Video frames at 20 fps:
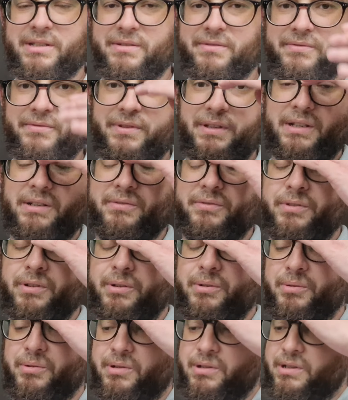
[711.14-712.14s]
to flick
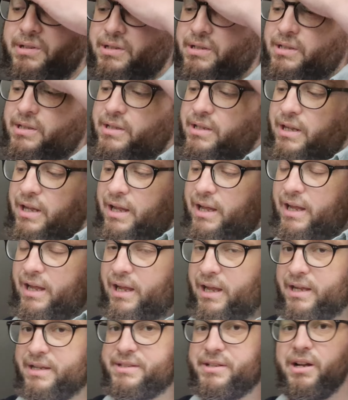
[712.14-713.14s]
through.
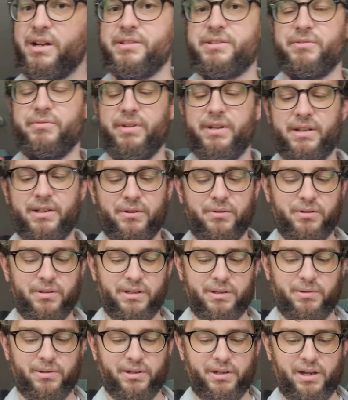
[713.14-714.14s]
Uh, it's hard to read in all
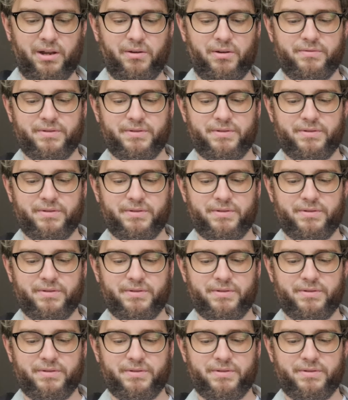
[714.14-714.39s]
in one go.